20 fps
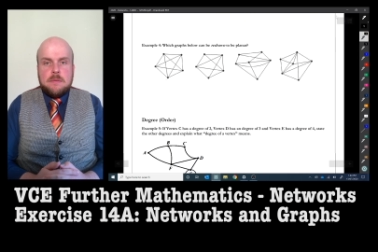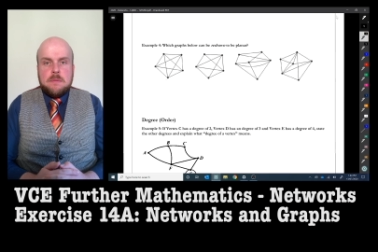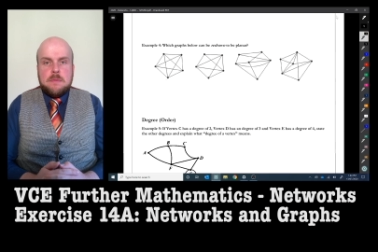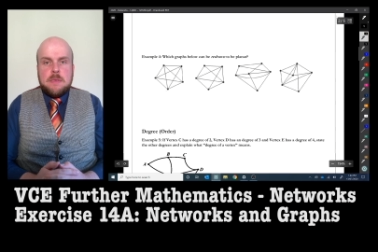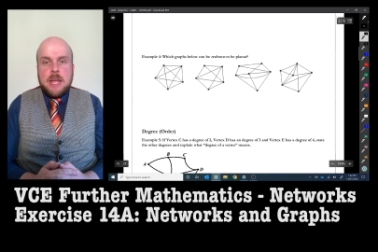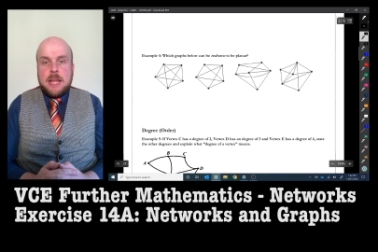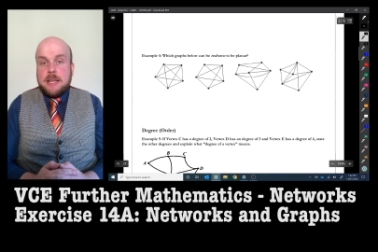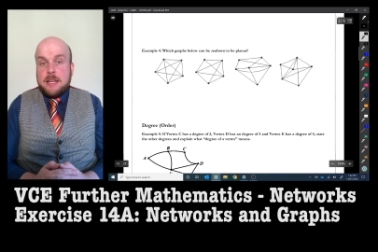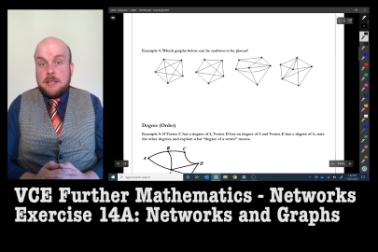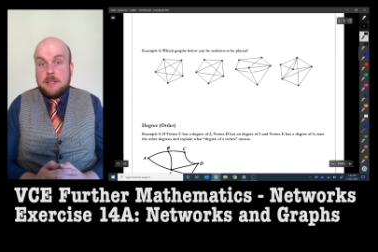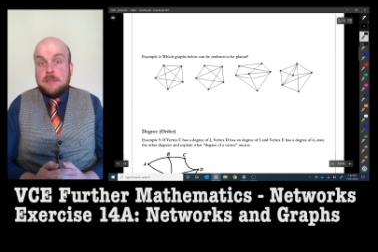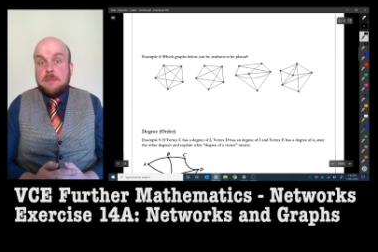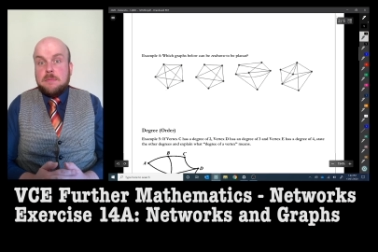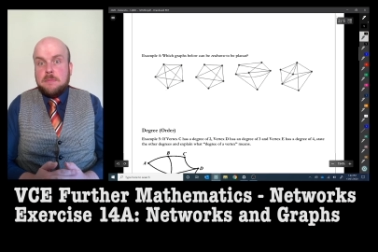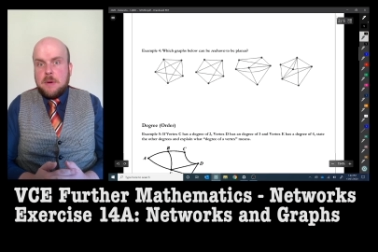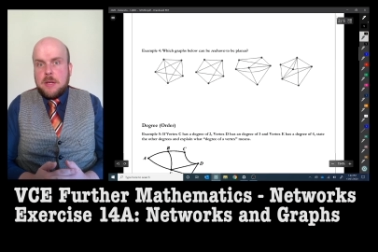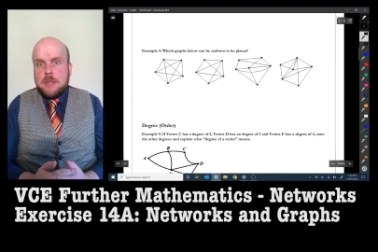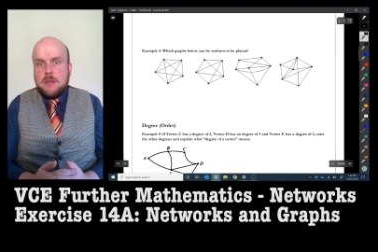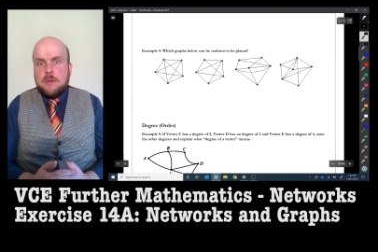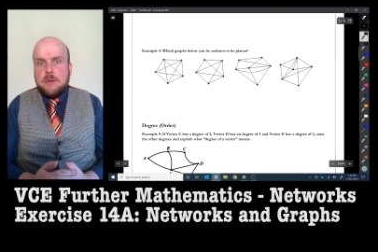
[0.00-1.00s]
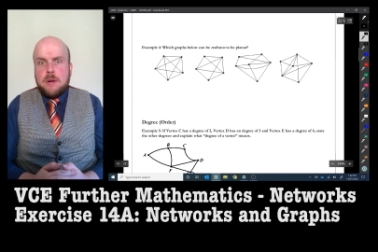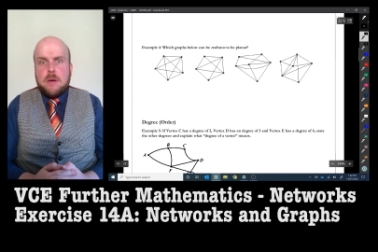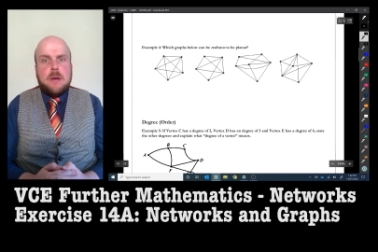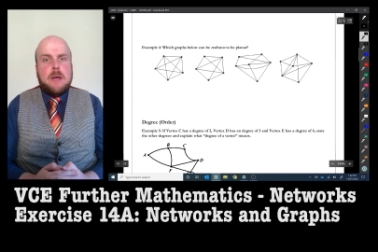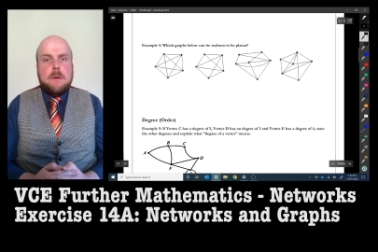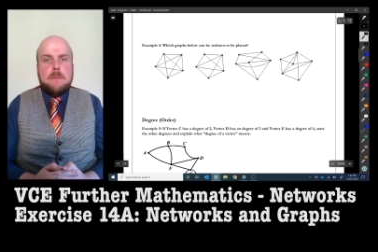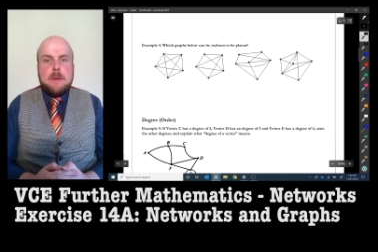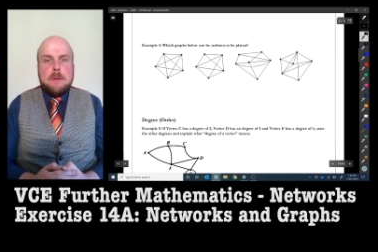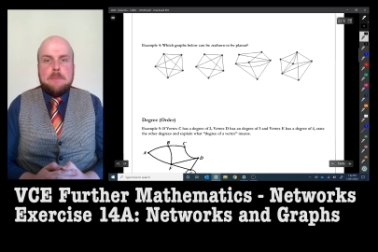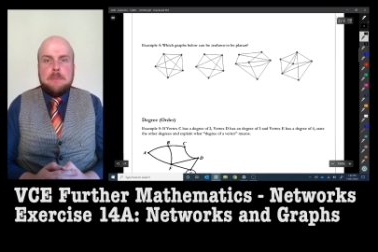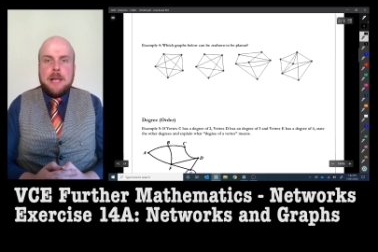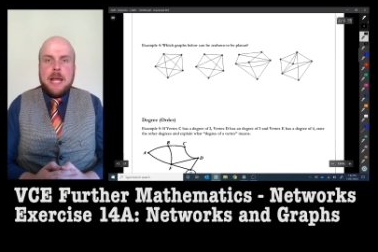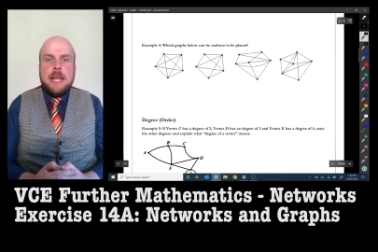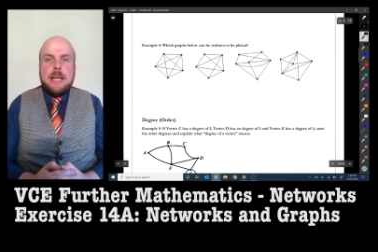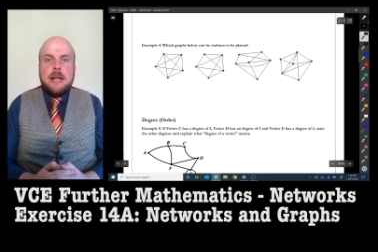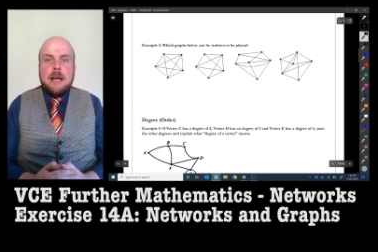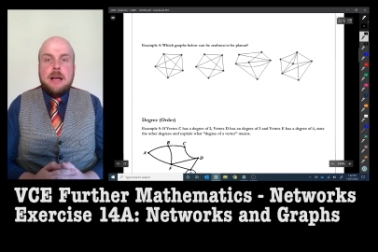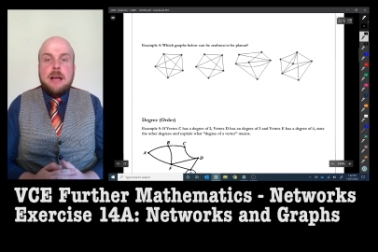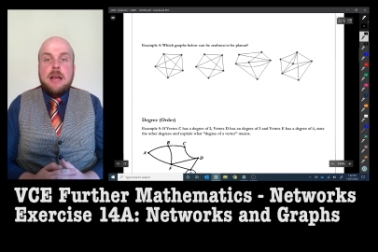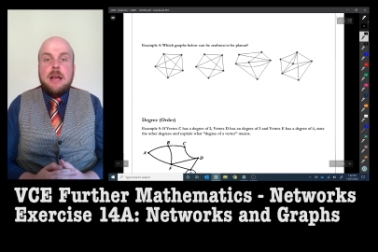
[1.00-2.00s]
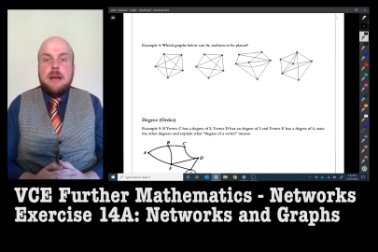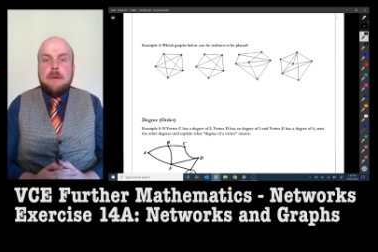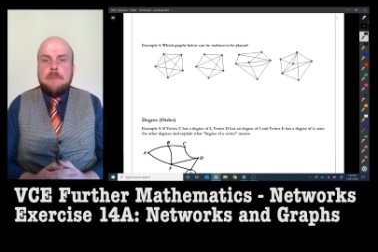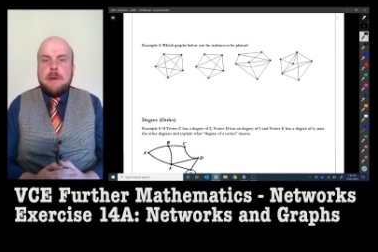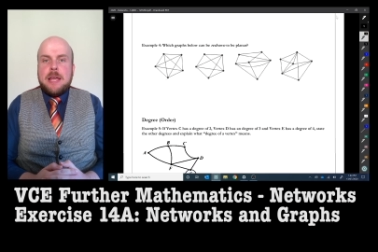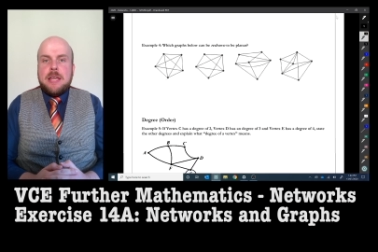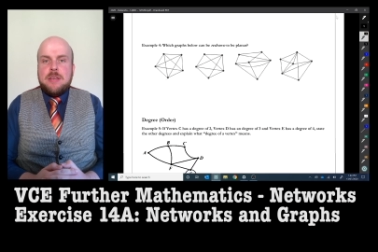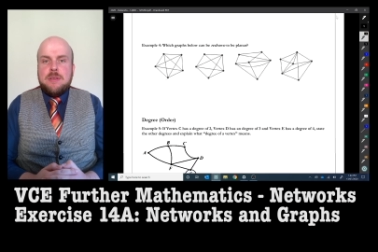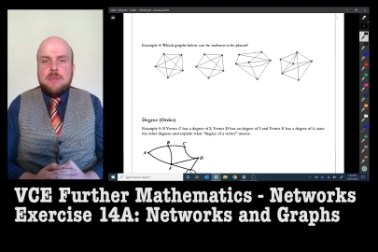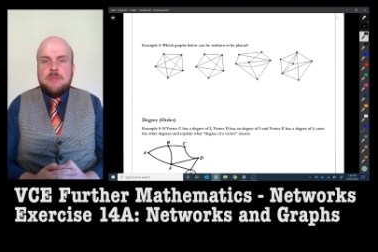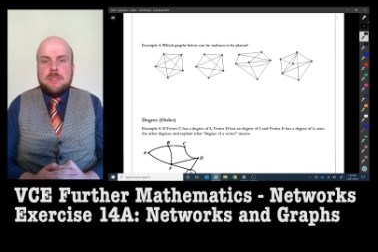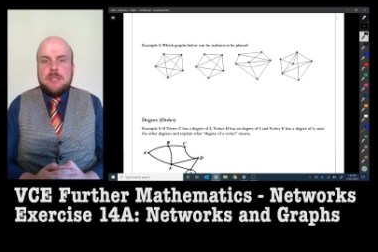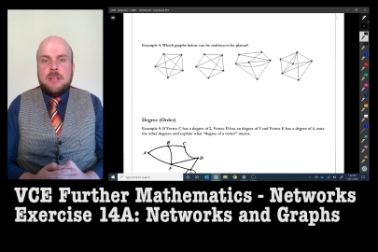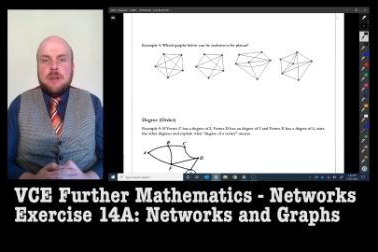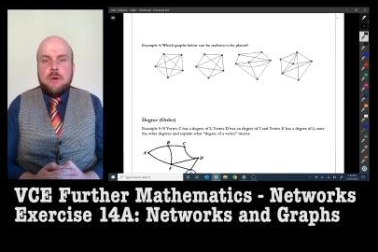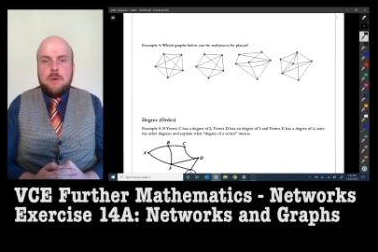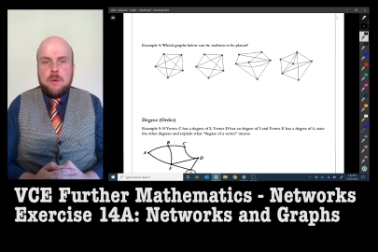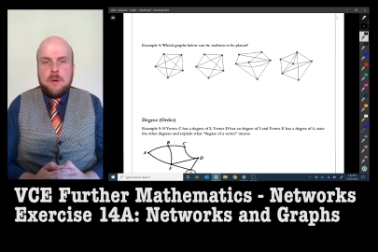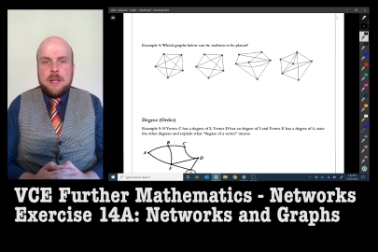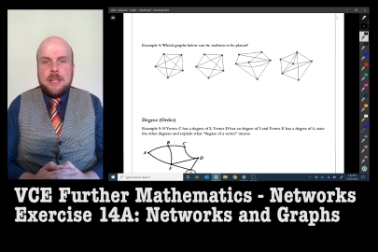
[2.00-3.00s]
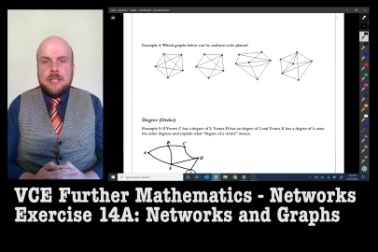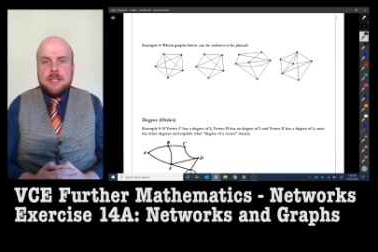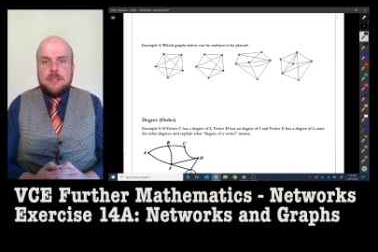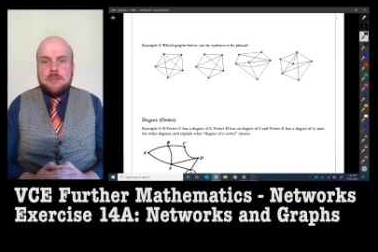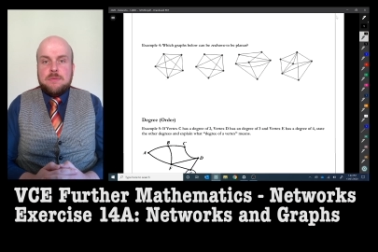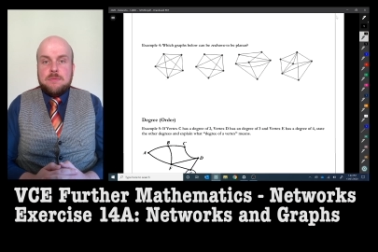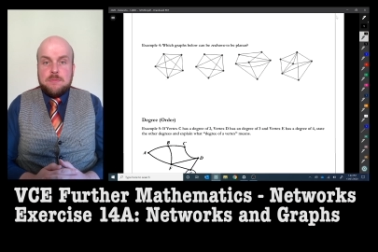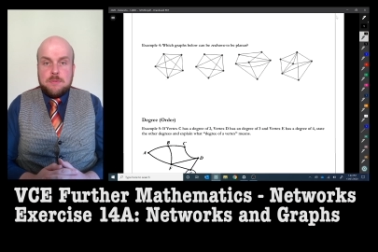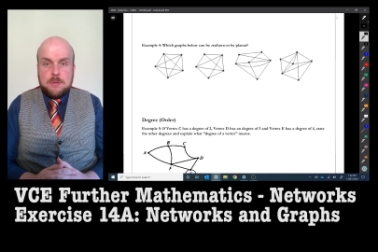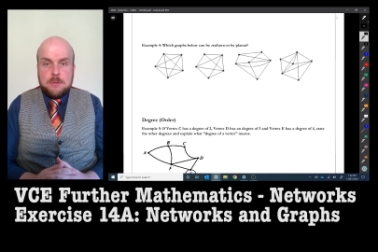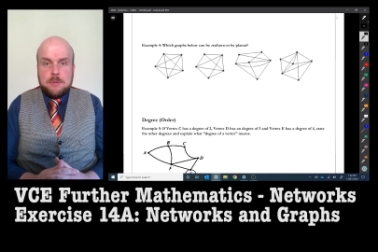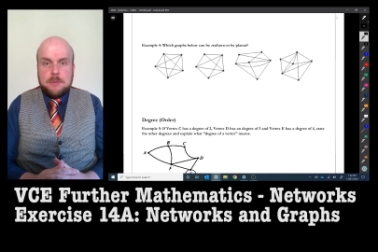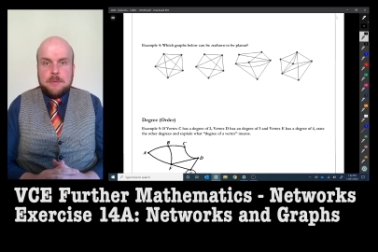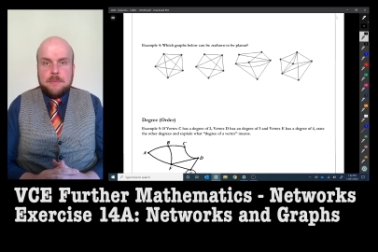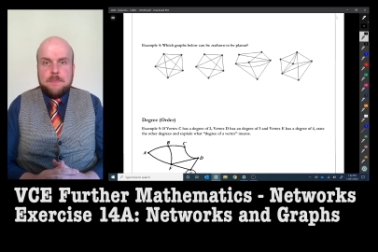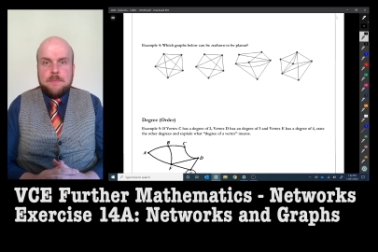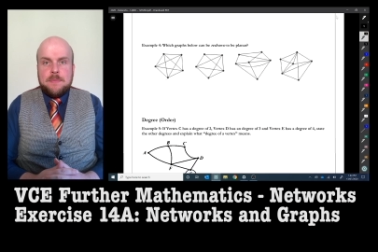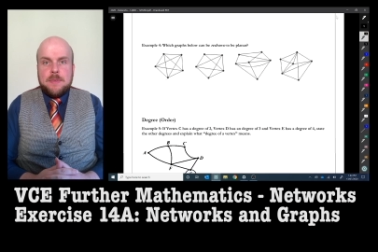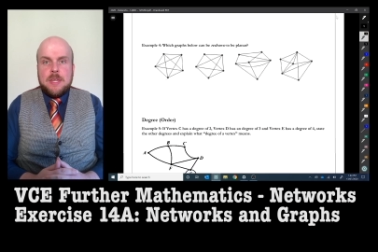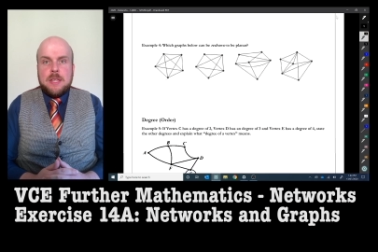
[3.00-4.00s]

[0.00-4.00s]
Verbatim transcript: that is, whether or not it can be planar, by using Euler's rule,